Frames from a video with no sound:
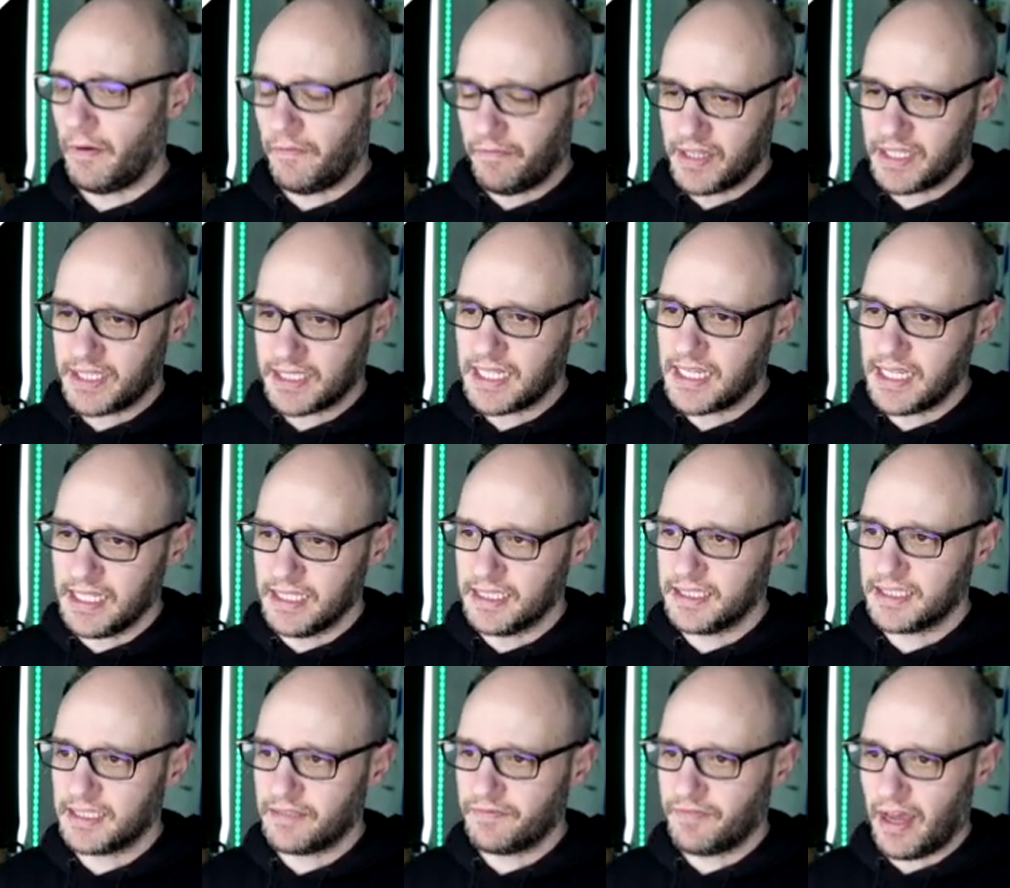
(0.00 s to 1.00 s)
But this
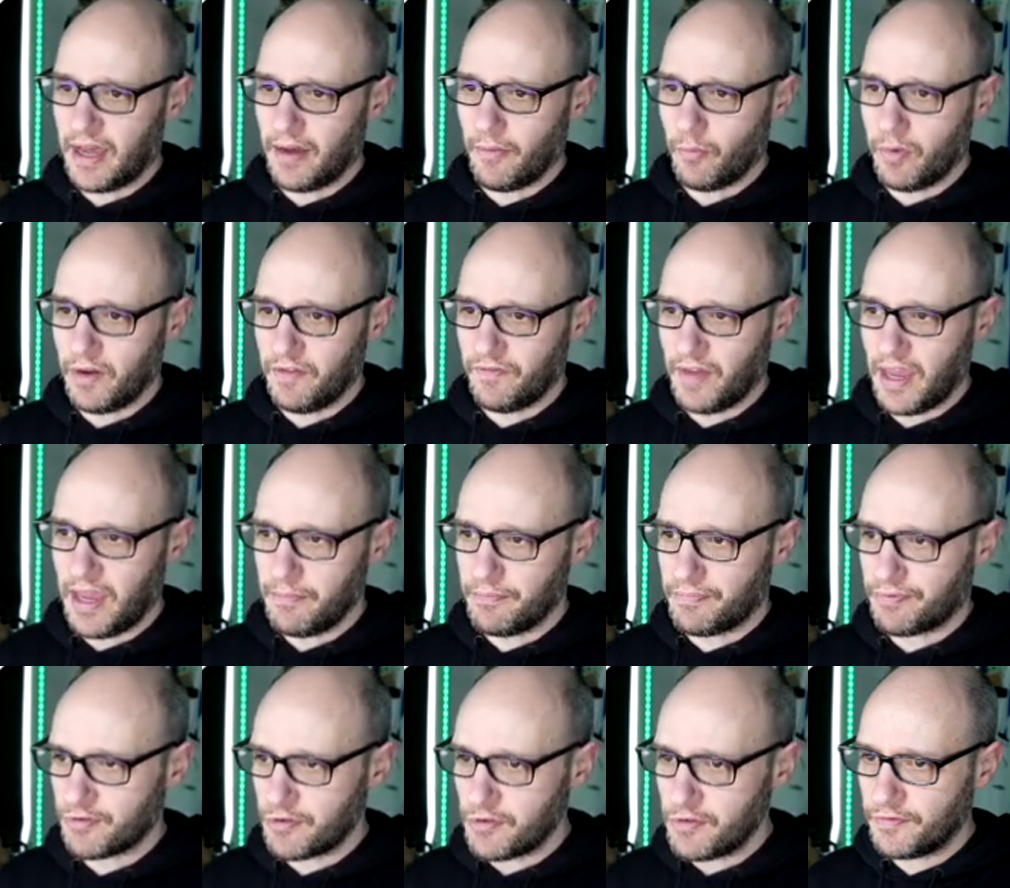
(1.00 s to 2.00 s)
is that we've
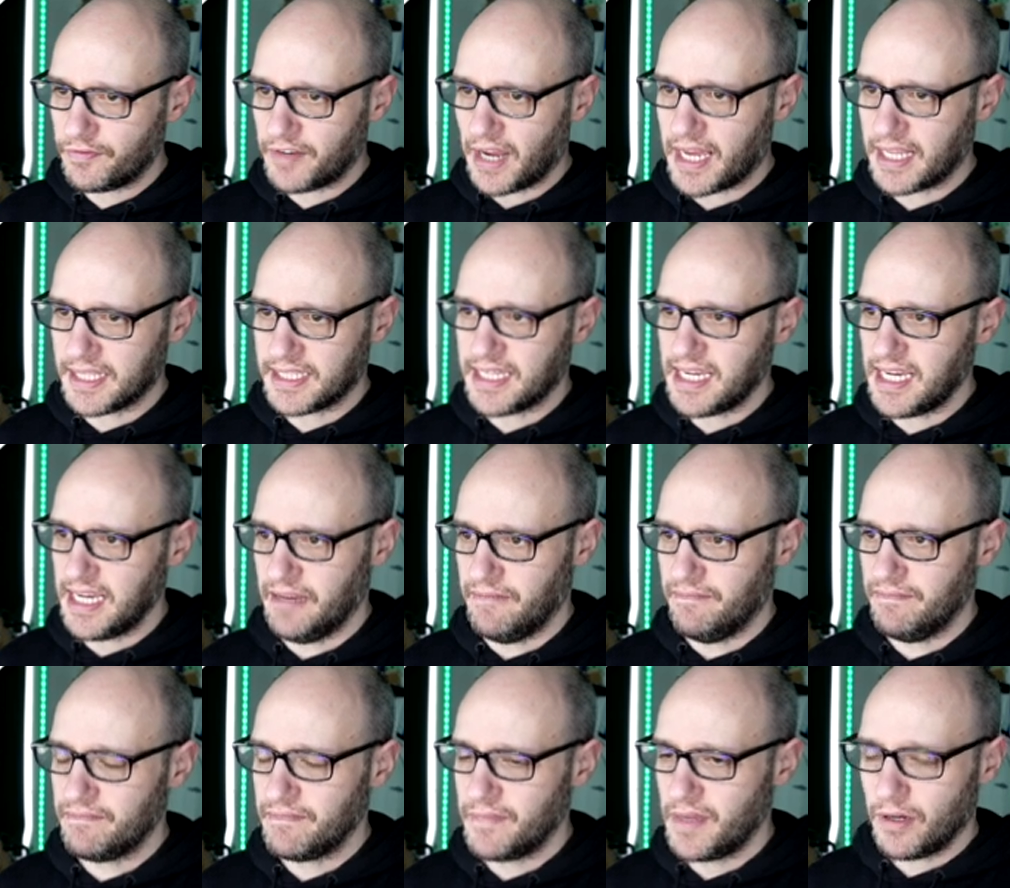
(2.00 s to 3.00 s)
improved our
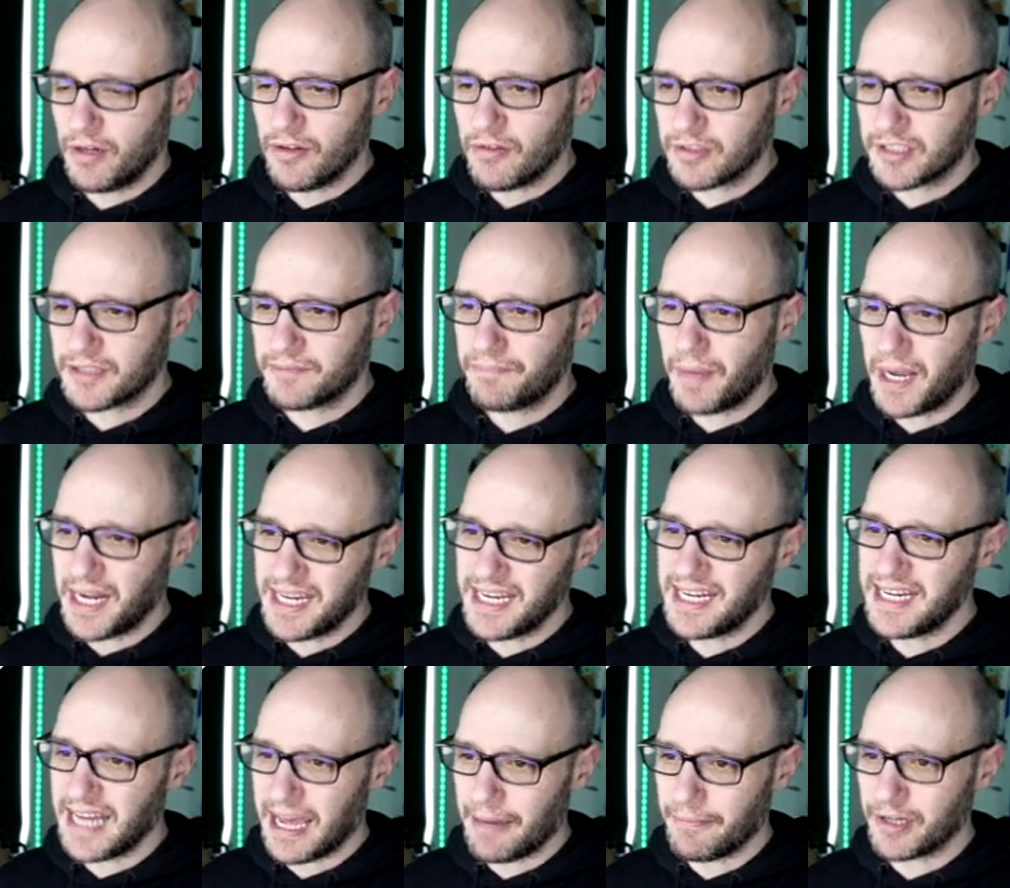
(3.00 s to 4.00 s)
team by not
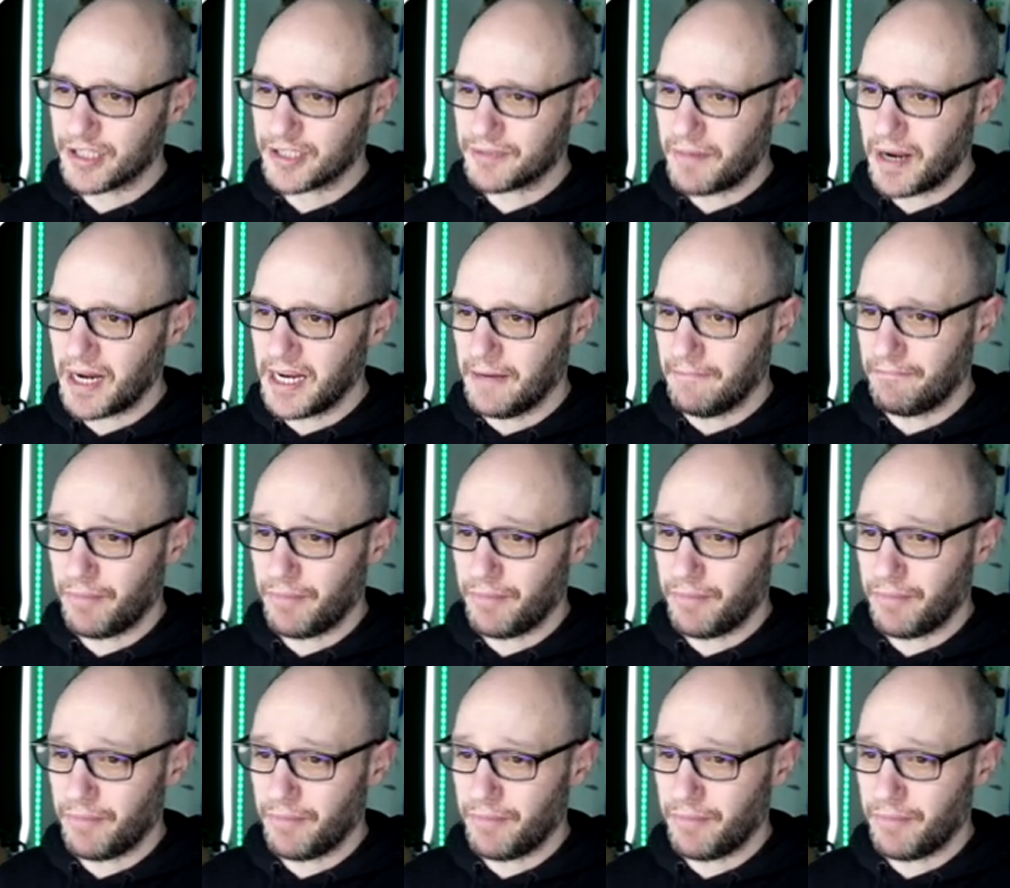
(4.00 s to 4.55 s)
spending that much money.